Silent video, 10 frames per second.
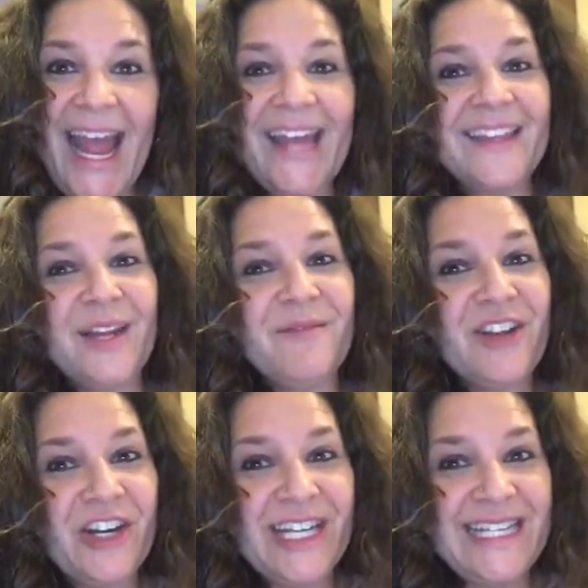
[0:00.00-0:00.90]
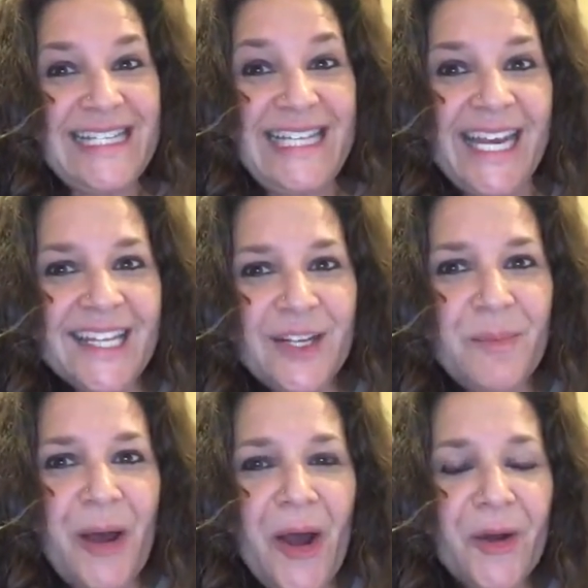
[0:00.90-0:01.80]
and that I'm very excited
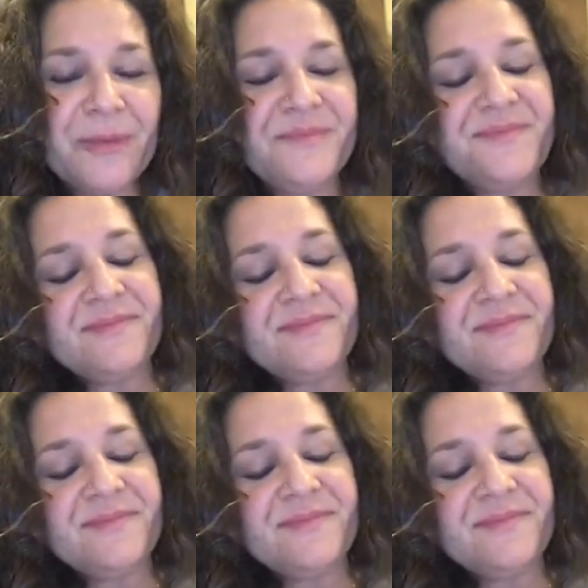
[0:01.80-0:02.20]
about